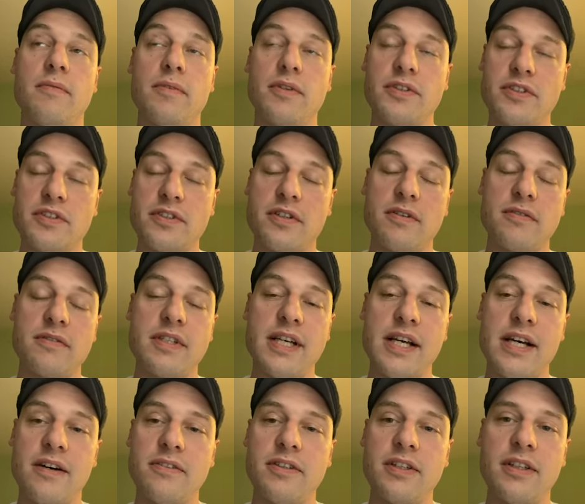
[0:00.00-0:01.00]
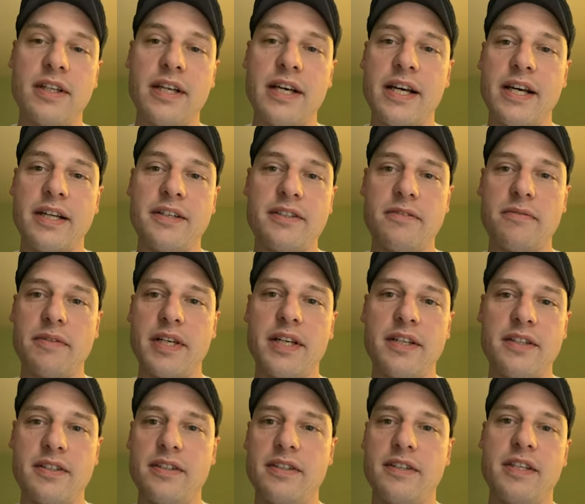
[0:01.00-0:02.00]
we'll just go down the line until we
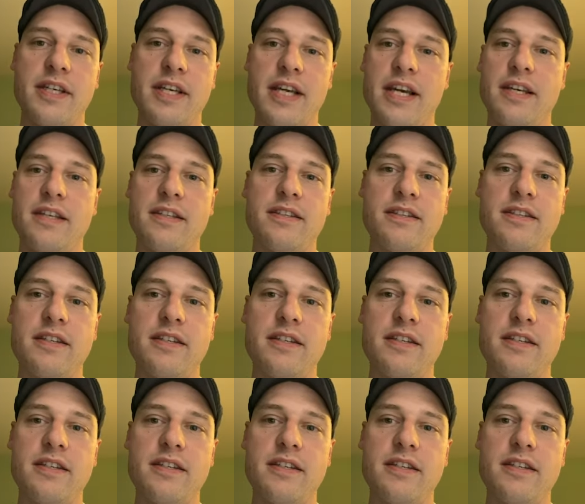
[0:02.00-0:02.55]
get to the eighth